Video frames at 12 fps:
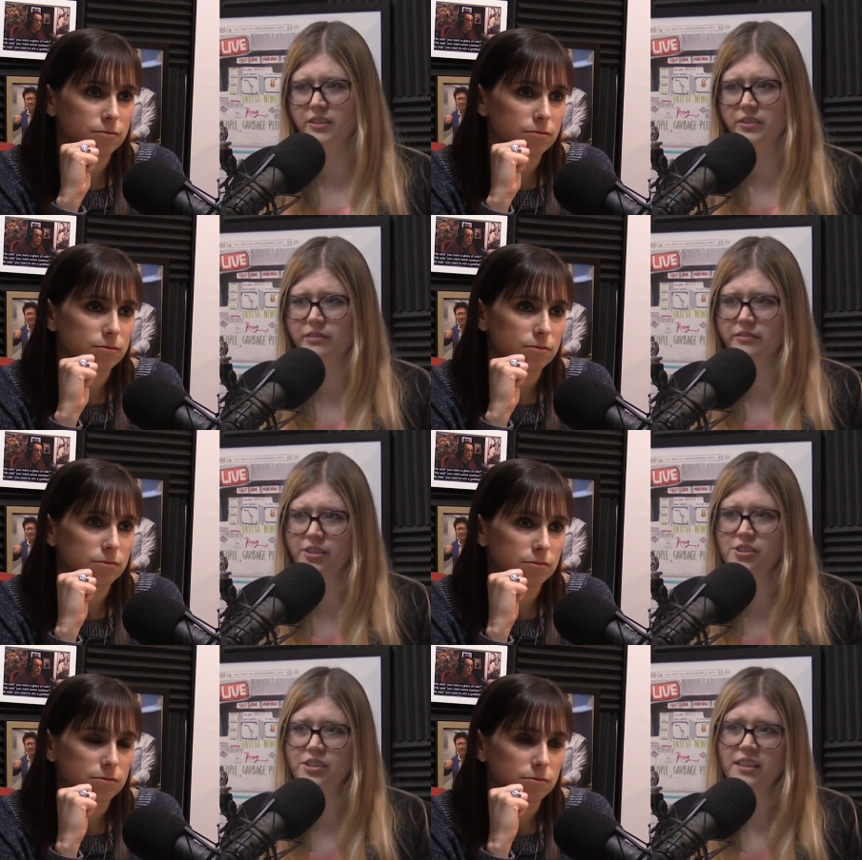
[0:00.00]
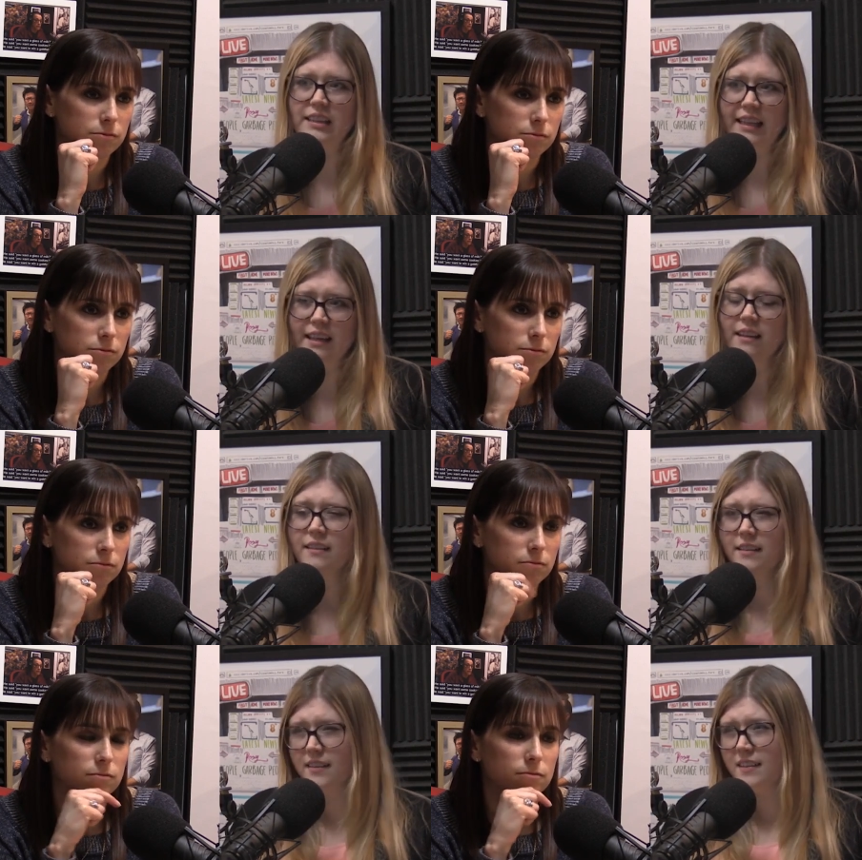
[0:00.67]
Speaker 1: new version. Like,
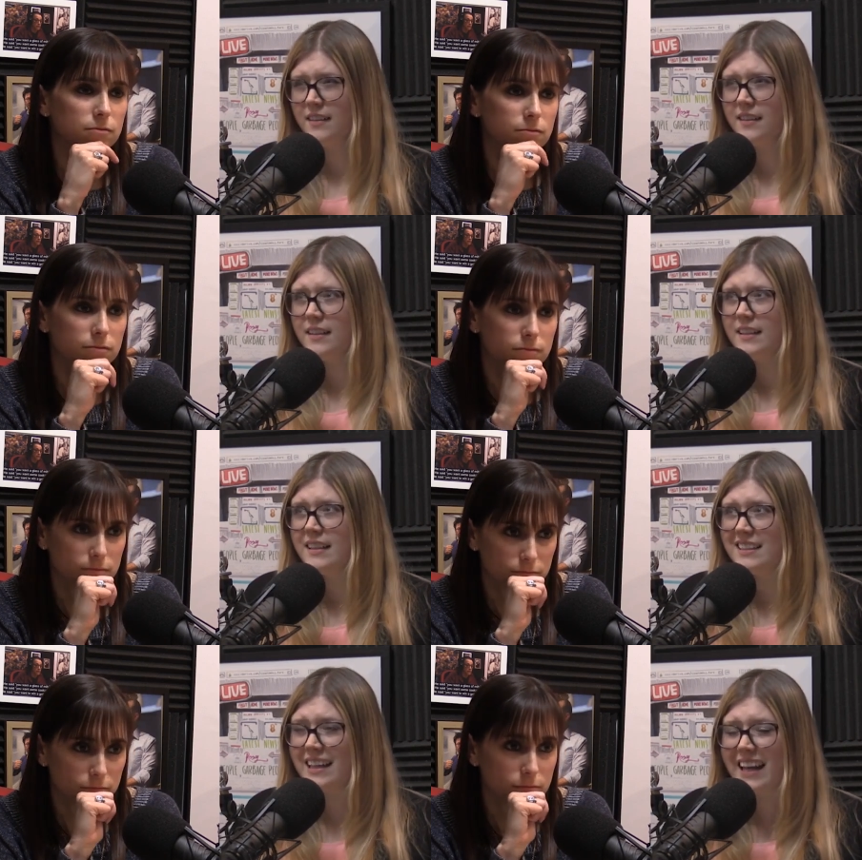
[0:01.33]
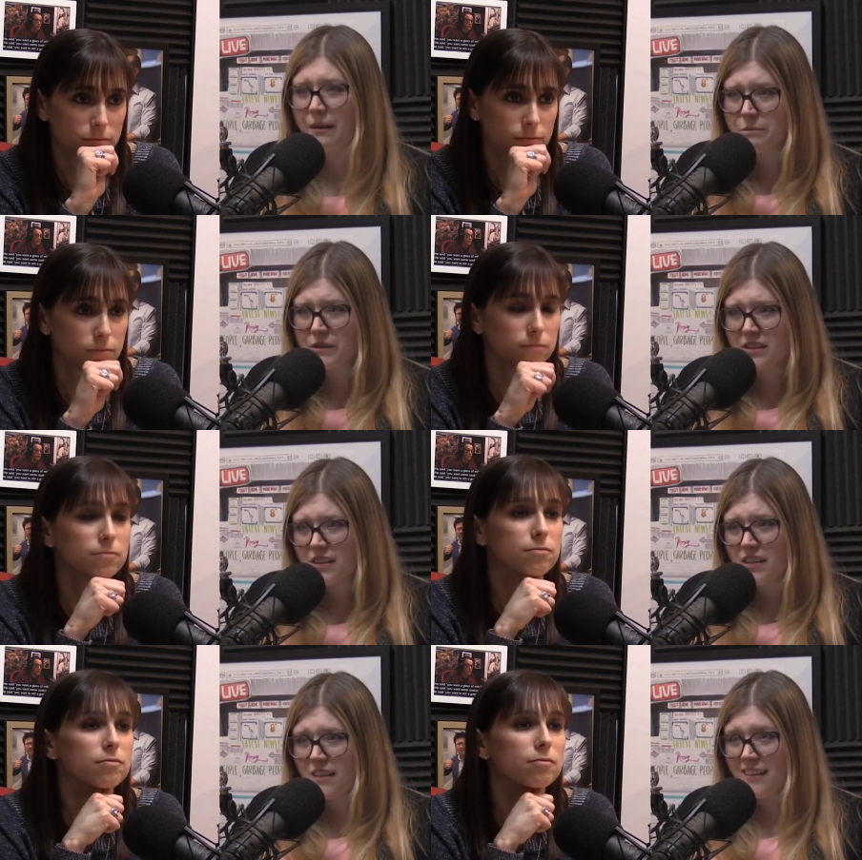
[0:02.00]
they kept
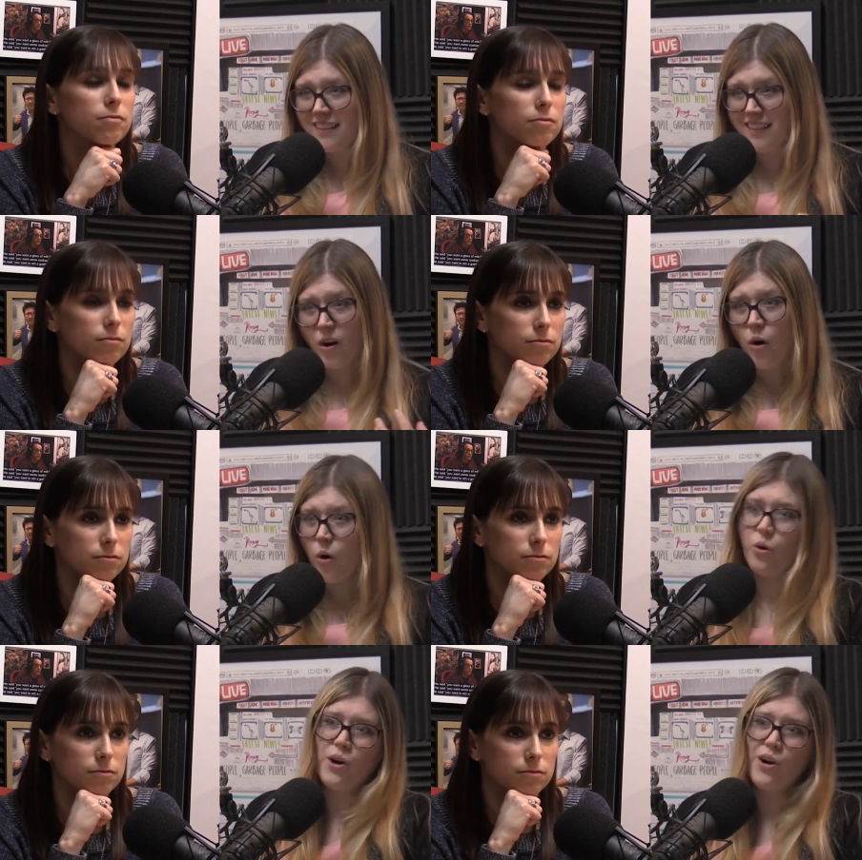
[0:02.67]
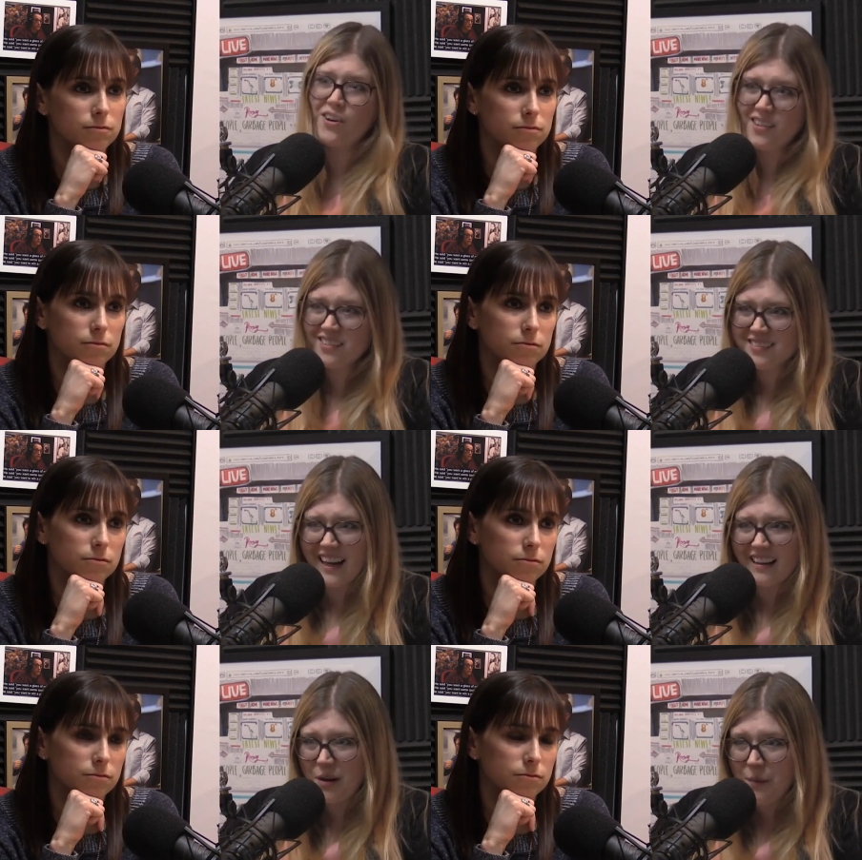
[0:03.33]
the core
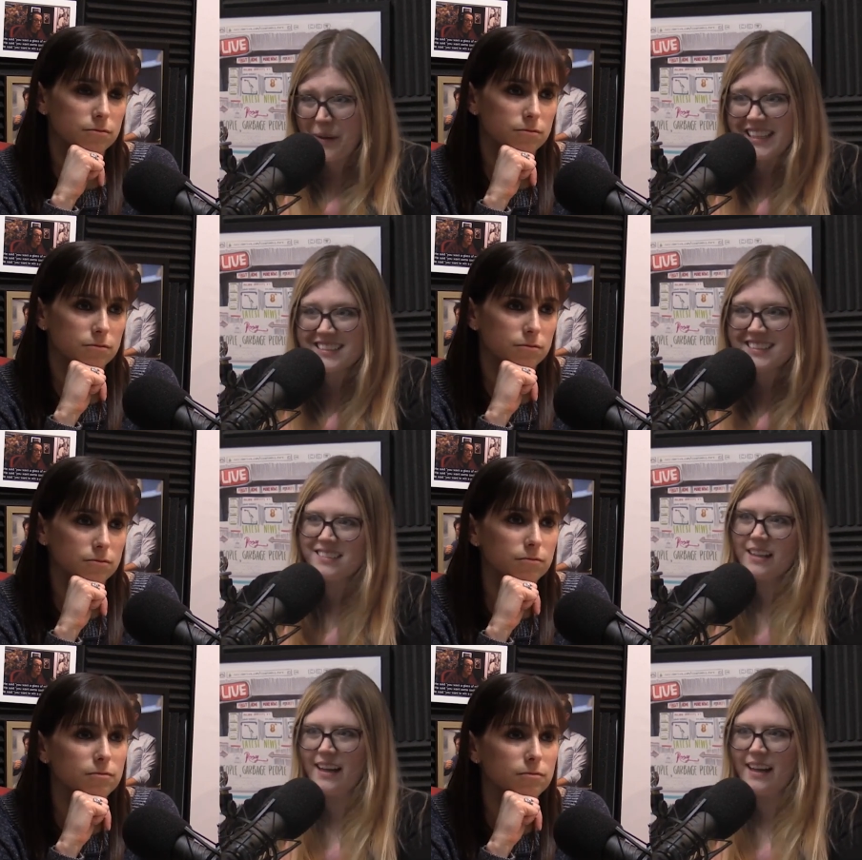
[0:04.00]
elements, mm-hmm.